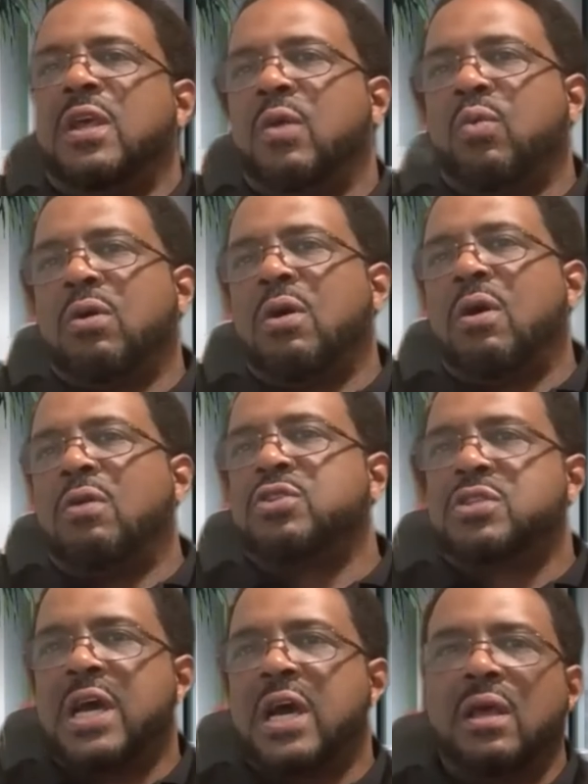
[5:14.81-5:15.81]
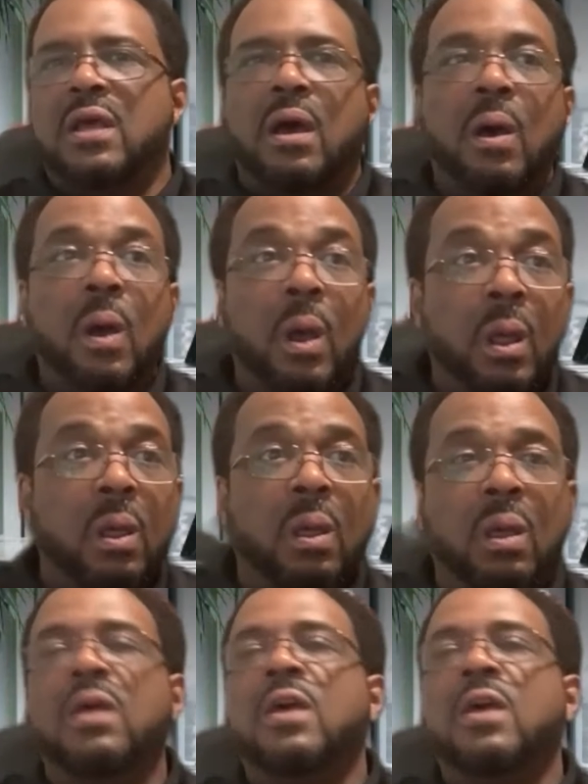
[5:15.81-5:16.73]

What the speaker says: and we're all just kind of like, oh.